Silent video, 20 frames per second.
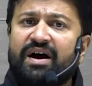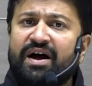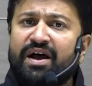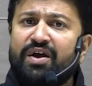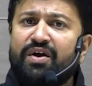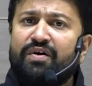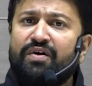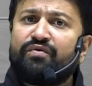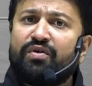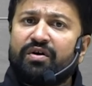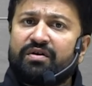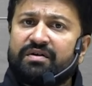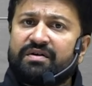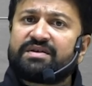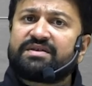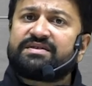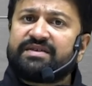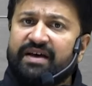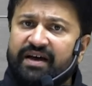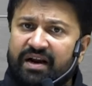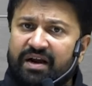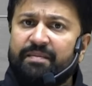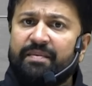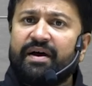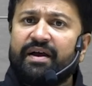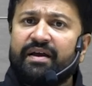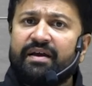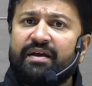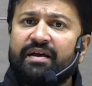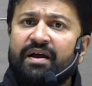eye of Dr.
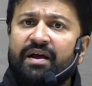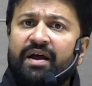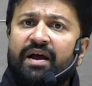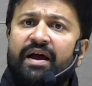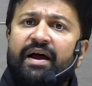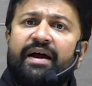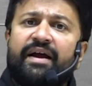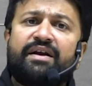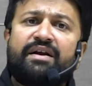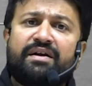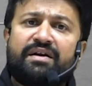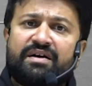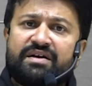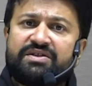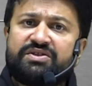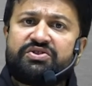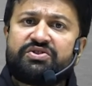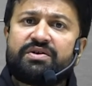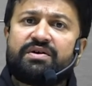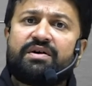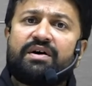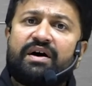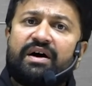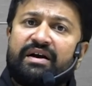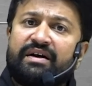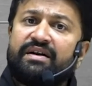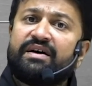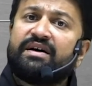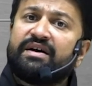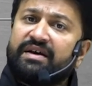Sarabhai and nurture
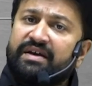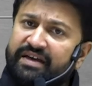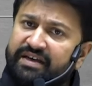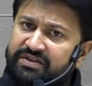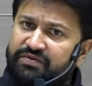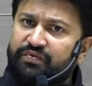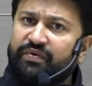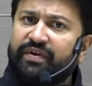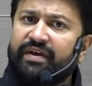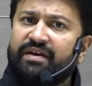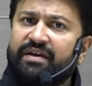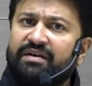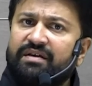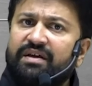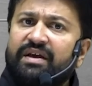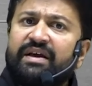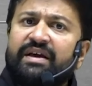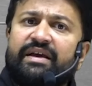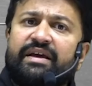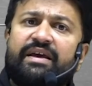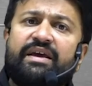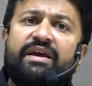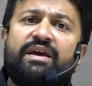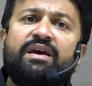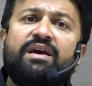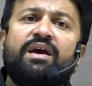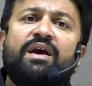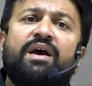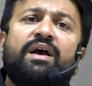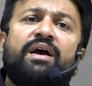under his wing, he